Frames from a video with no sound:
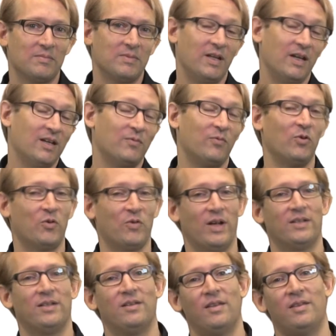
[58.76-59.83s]
take it for
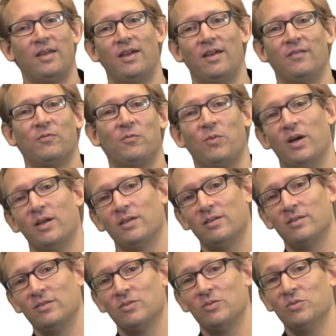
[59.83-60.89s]
granted that they have
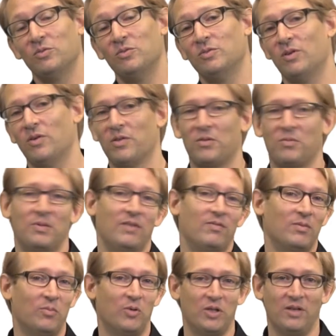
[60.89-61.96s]
one, two, or
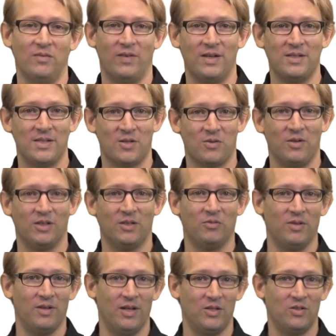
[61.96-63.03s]
even more devices connected
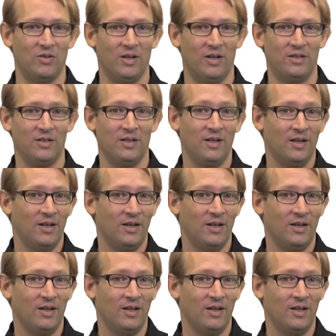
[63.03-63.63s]
to the internet